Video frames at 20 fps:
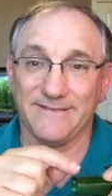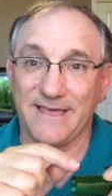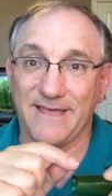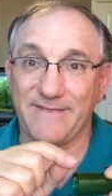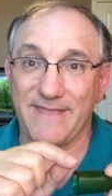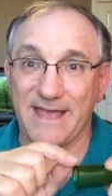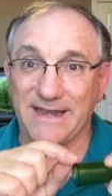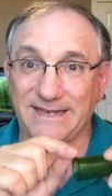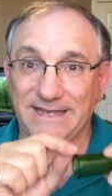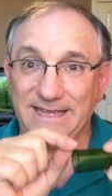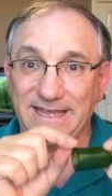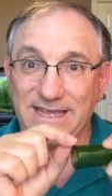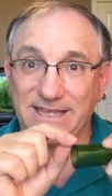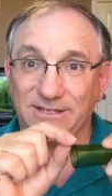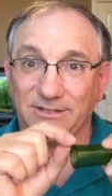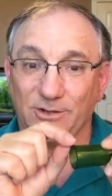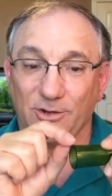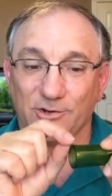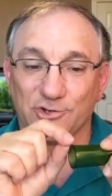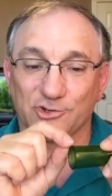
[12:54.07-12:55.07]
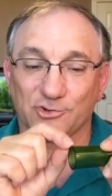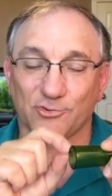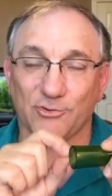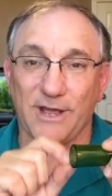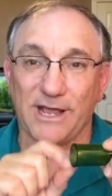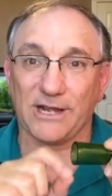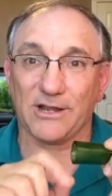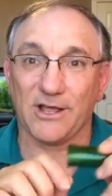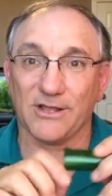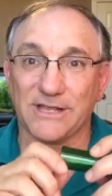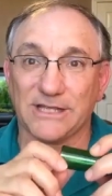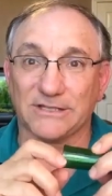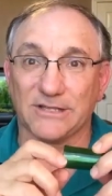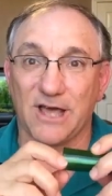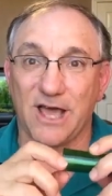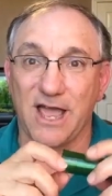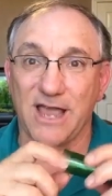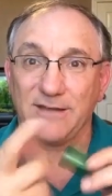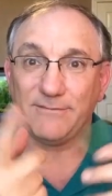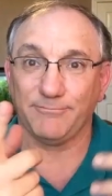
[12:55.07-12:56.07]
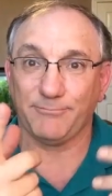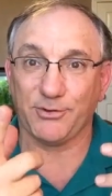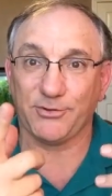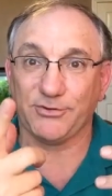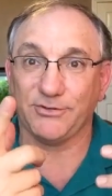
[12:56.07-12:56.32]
Then that heat goes right along that line